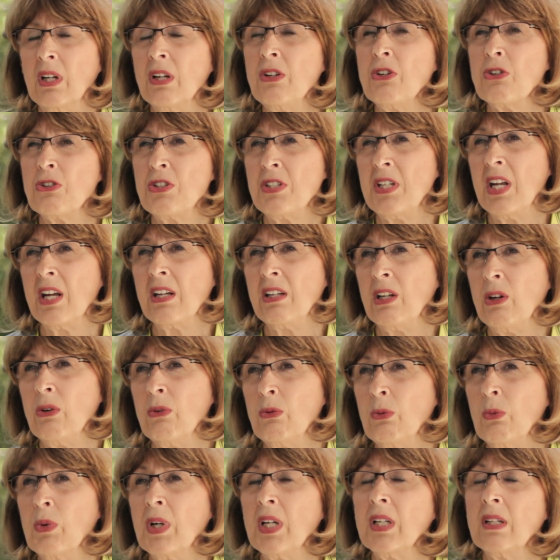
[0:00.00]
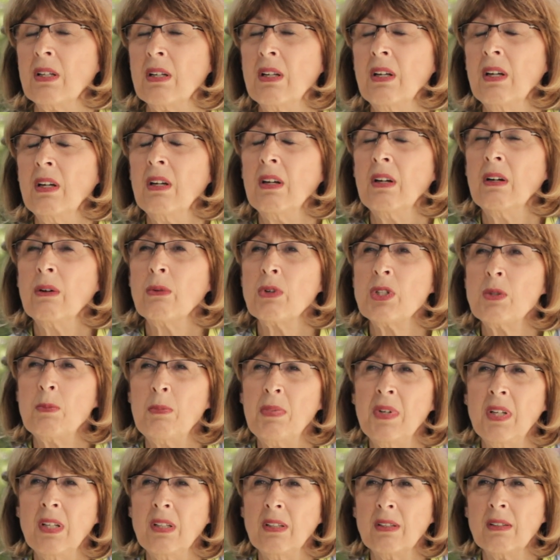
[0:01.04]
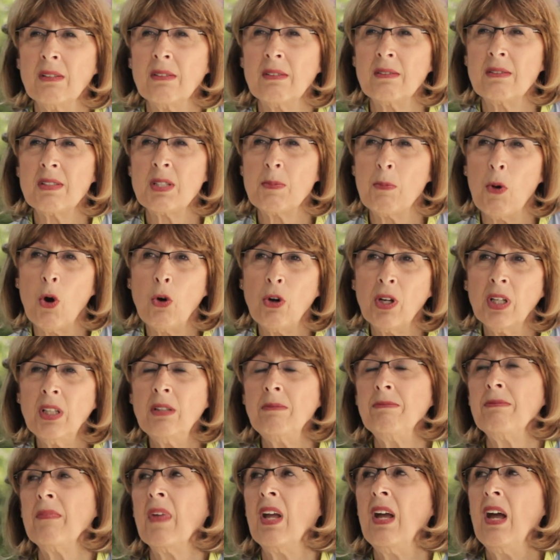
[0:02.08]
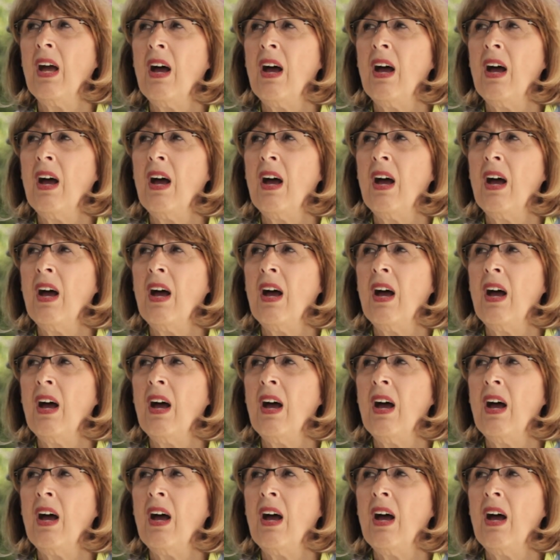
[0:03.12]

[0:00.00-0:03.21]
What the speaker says: understanding what was being spoken.